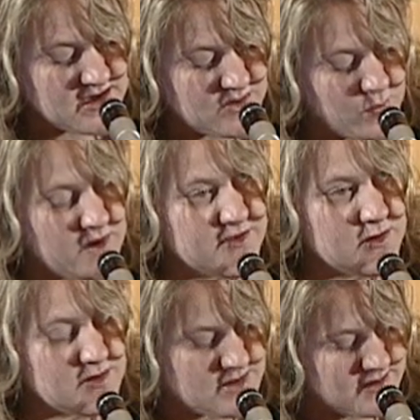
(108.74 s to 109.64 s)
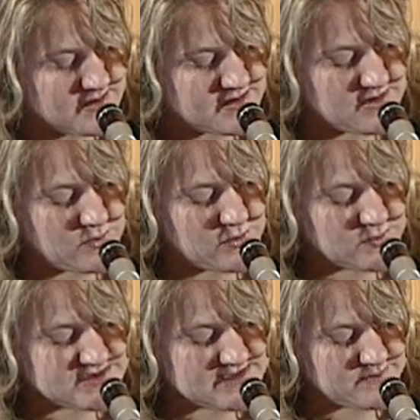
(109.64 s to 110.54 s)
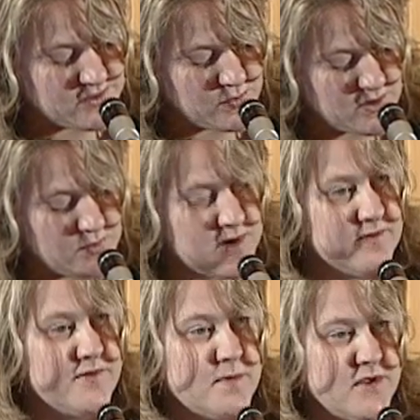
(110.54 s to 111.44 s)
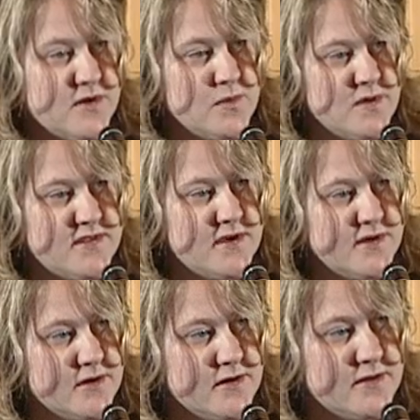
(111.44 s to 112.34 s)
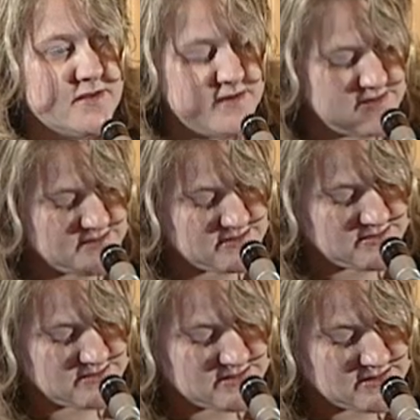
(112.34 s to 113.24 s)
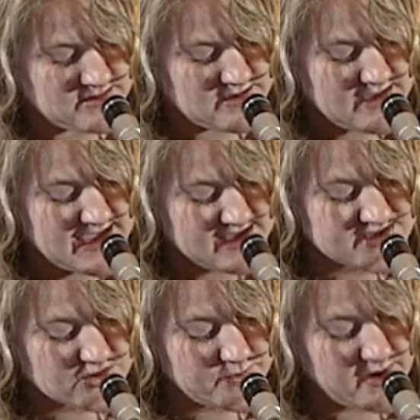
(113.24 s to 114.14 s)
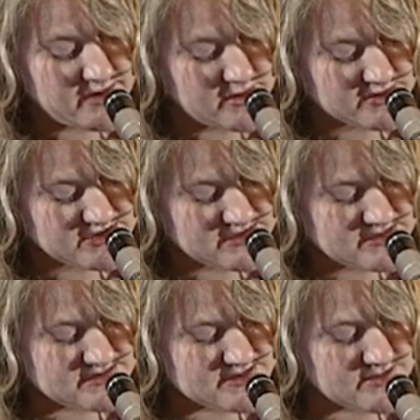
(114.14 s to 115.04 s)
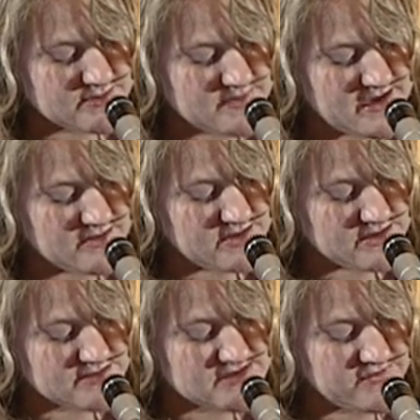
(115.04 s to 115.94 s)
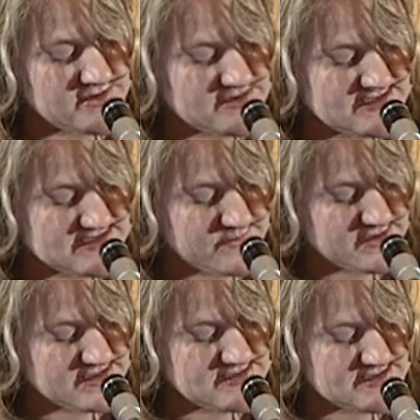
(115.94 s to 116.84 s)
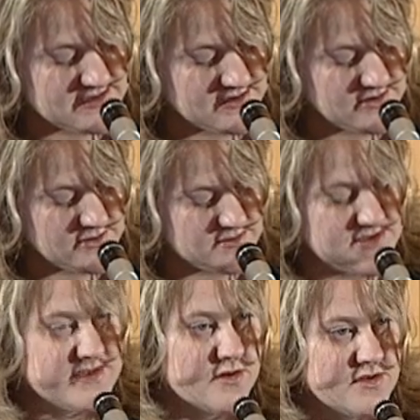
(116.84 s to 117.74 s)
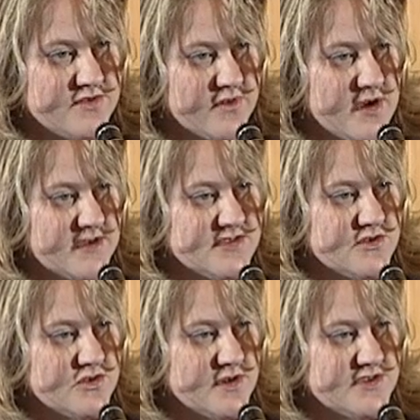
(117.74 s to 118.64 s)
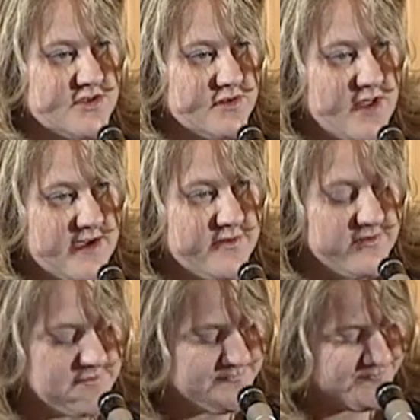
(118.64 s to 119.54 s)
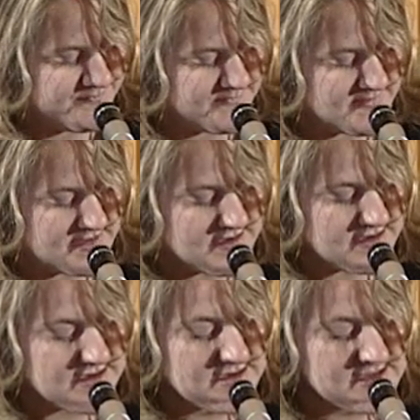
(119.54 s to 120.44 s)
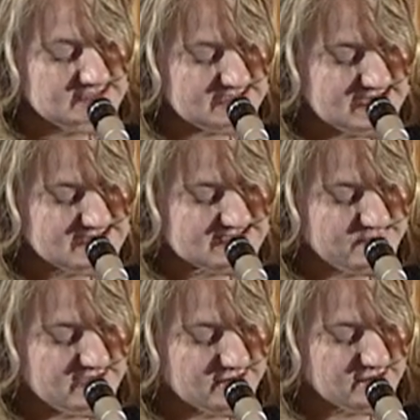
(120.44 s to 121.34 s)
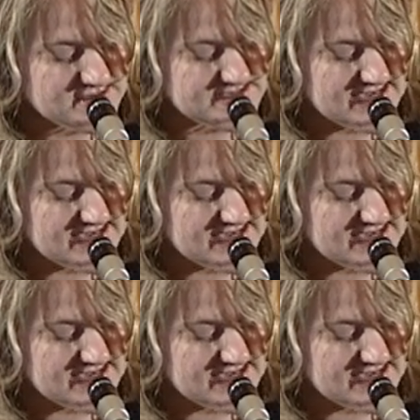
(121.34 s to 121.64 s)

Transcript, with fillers: and whether or not it will resemble what we are familiar with on Earth. Astrobiology is the term now used for the disciplines that include the search for extraterrestrial life. Today's speaker is